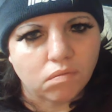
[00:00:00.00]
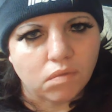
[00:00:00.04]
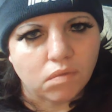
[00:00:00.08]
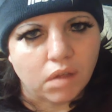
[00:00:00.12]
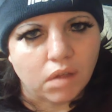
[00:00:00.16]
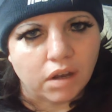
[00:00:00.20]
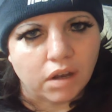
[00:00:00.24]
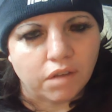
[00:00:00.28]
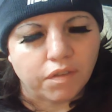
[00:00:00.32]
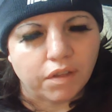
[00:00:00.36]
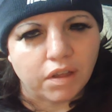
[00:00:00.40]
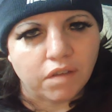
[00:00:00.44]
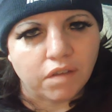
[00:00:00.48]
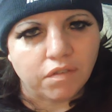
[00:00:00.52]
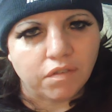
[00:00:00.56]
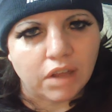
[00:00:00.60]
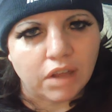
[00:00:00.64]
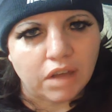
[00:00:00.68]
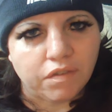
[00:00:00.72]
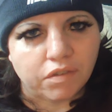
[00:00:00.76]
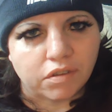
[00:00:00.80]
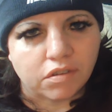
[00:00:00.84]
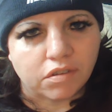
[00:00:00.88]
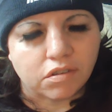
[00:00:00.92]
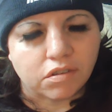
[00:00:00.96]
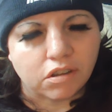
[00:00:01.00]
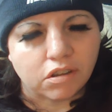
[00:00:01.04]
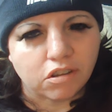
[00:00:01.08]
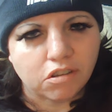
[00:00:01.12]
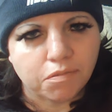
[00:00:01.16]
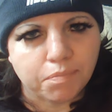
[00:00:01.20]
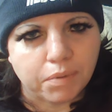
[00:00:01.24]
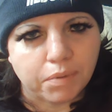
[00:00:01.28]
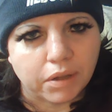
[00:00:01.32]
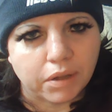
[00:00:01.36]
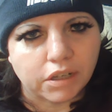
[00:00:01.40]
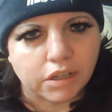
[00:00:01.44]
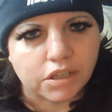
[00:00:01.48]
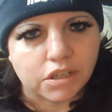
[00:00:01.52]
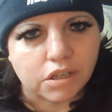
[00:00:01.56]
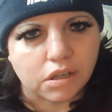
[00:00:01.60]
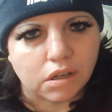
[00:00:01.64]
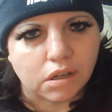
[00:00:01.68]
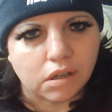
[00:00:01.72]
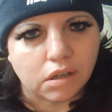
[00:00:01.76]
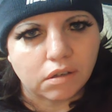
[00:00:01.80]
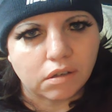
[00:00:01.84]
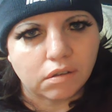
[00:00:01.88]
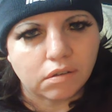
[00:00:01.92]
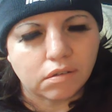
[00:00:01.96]
and if they even have a suspect
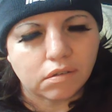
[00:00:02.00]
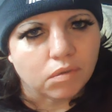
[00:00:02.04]
yet.